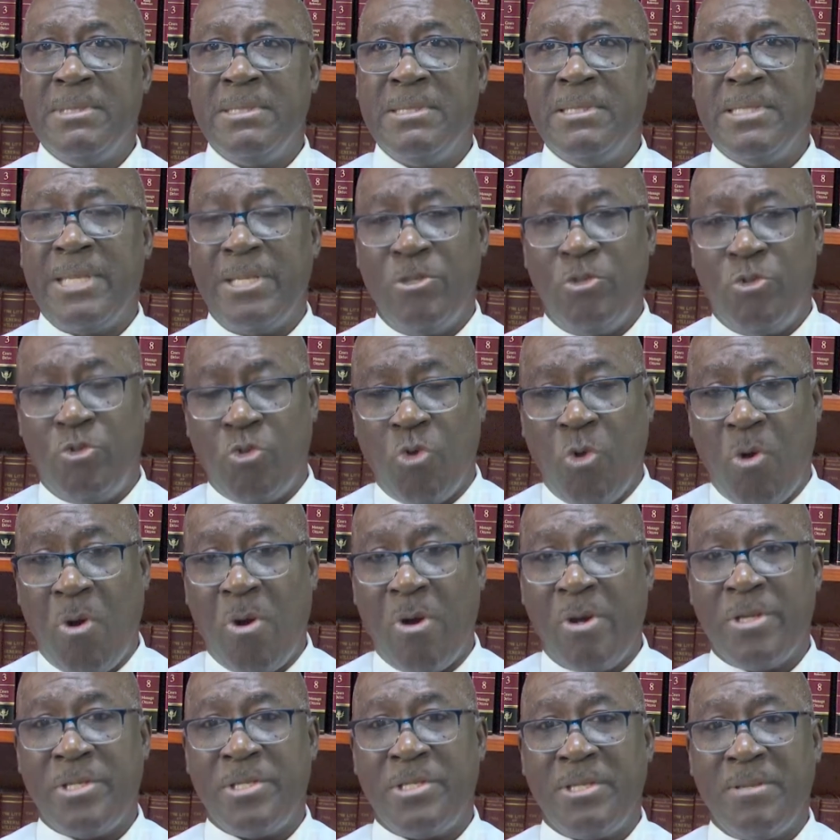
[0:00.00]
St.
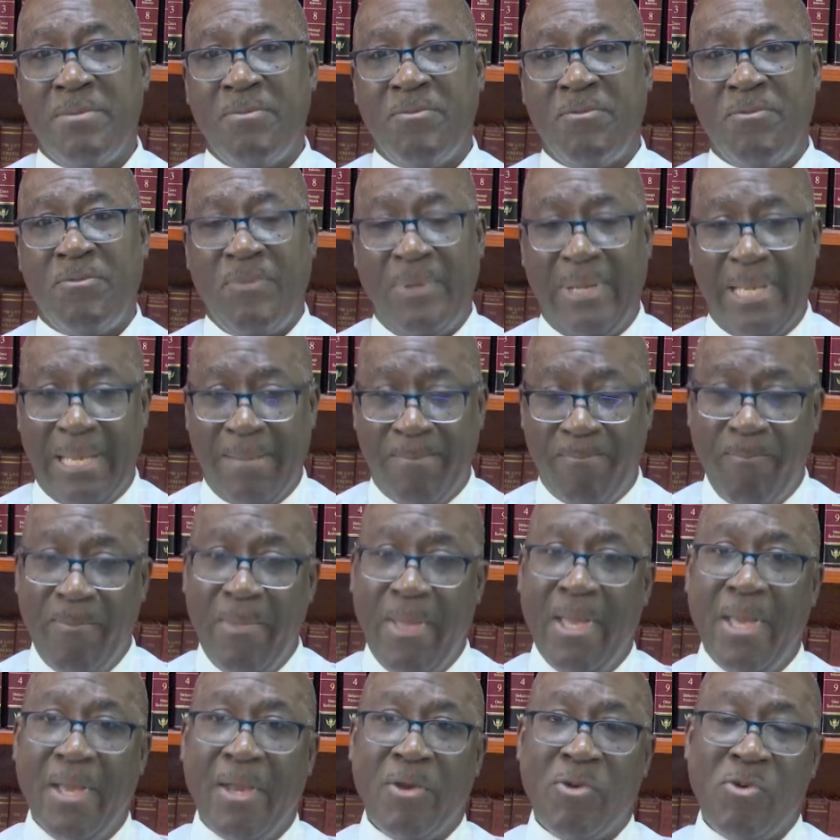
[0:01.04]
George, St. Philip,
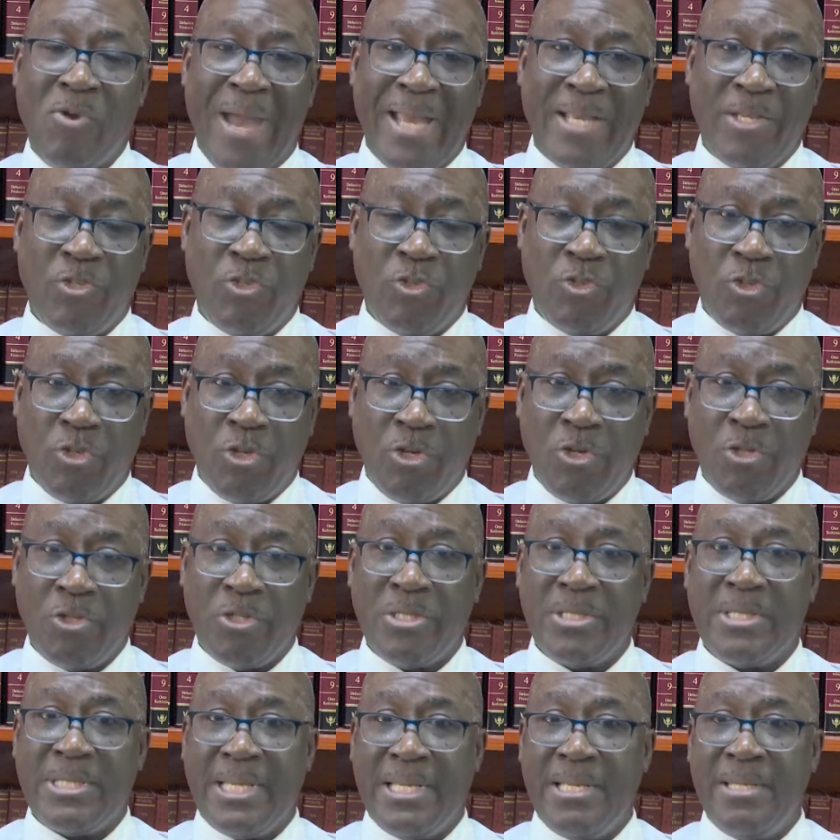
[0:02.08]
Christ Church,
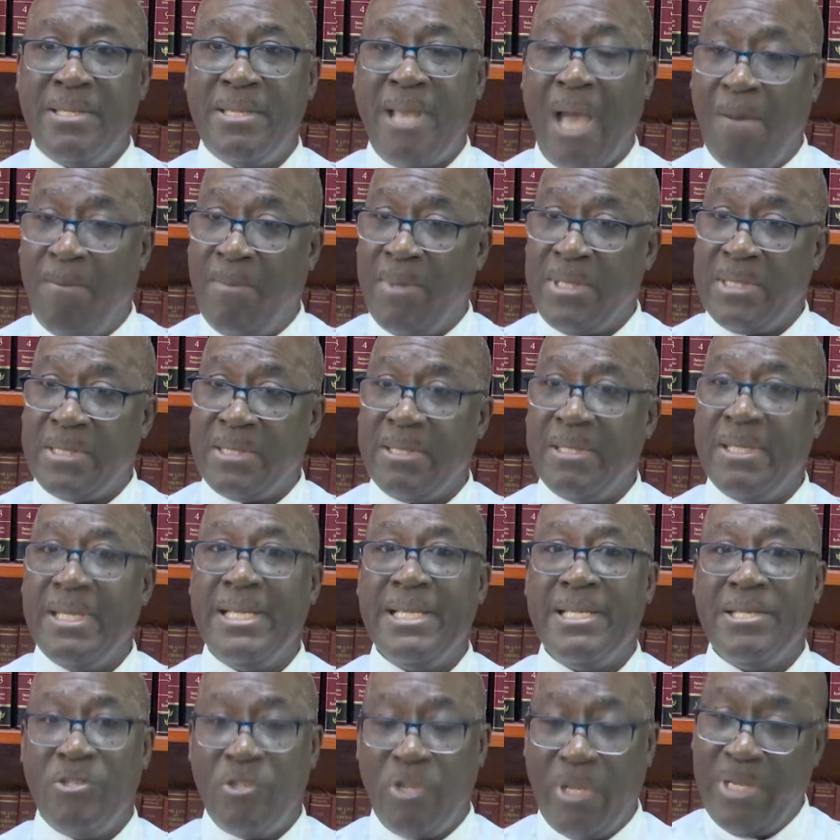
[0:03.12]
St. Thomas,
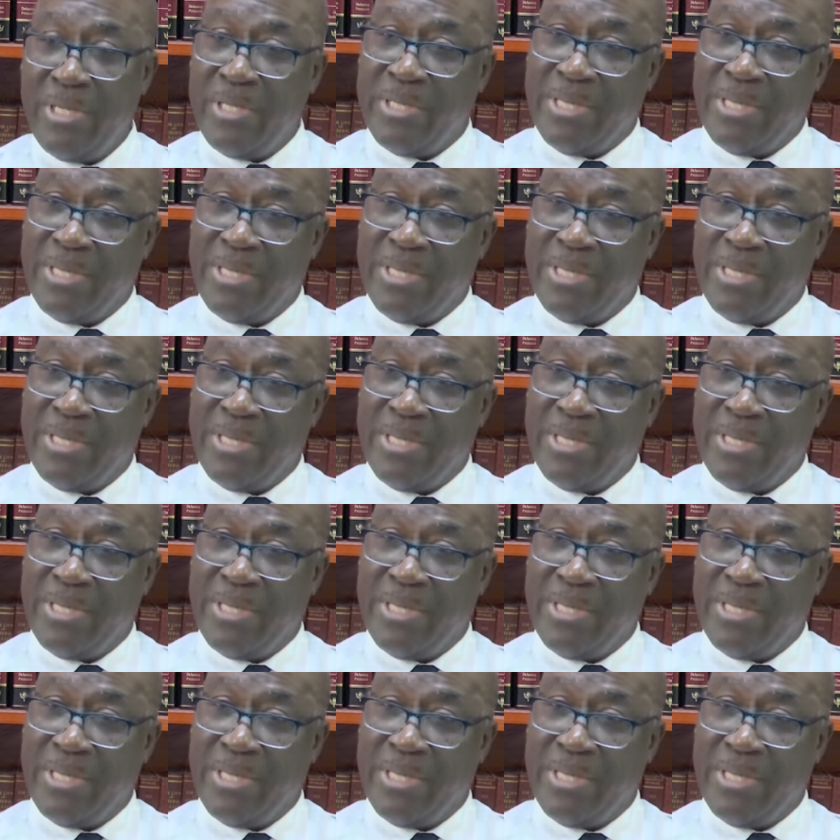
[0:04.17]
St.